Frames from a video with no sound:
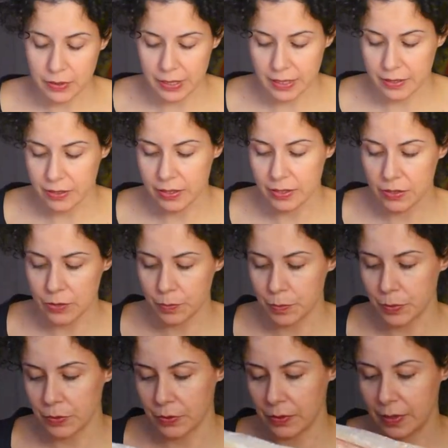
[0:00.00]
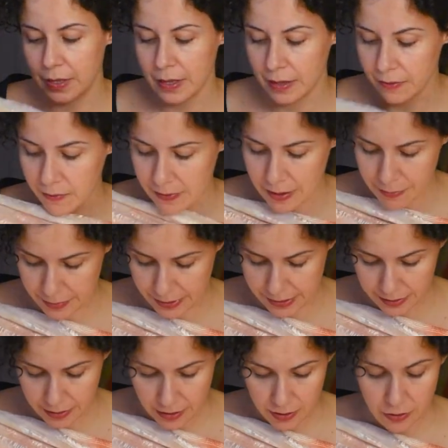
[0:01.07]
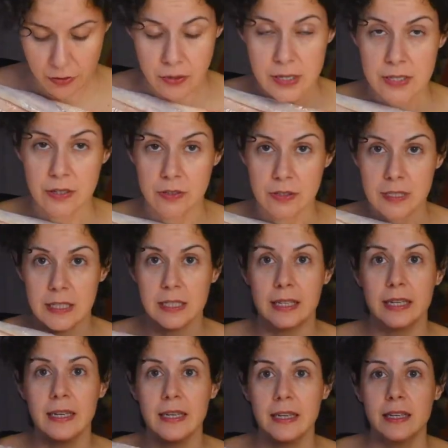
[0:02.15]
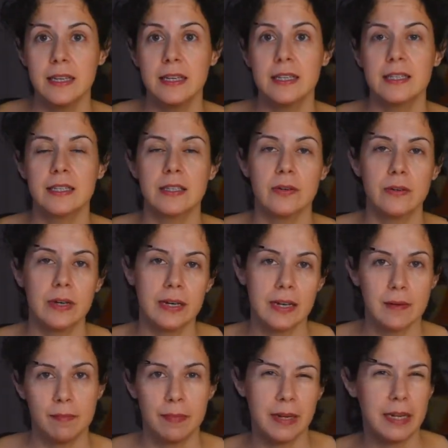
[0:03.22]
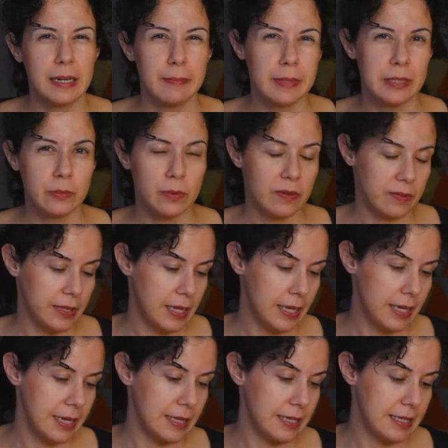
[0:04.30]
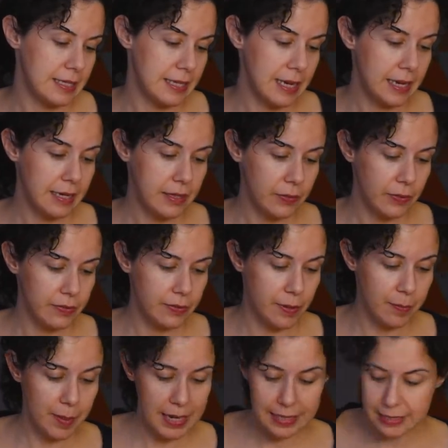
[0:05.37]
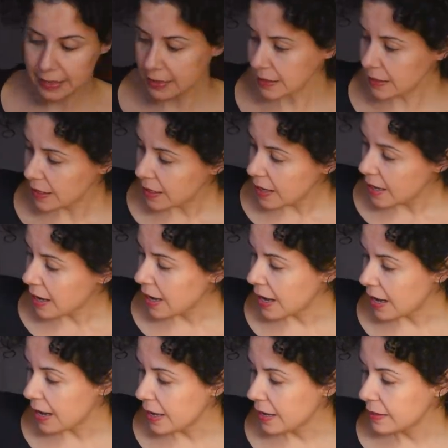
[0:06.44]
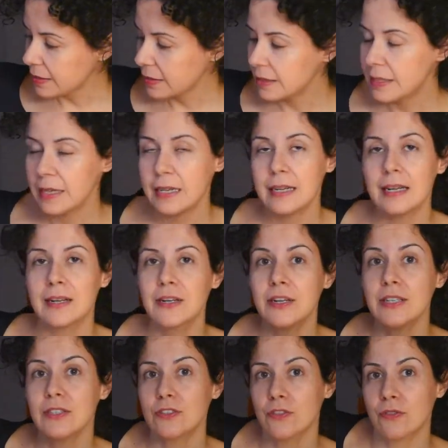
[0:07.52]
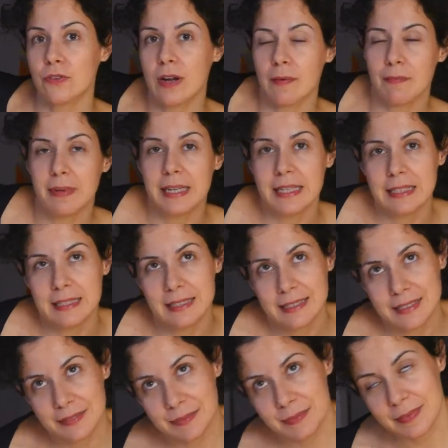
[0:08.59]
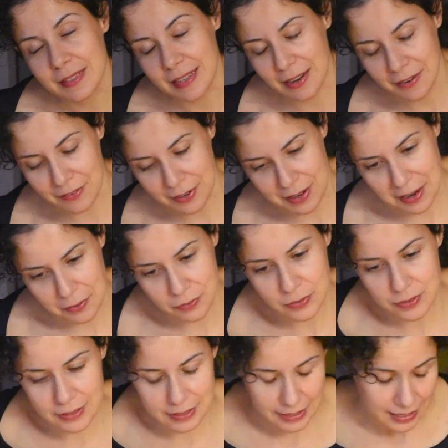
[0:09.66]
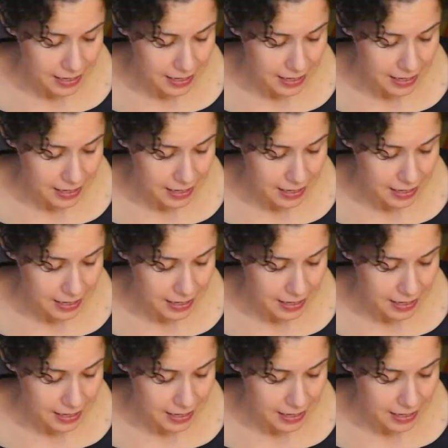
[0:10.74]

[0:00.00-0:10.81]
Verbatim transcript: I'm going to put the fabric horizontally so I can play a bit with the design, with the pattern, and then I'm going to wrap it around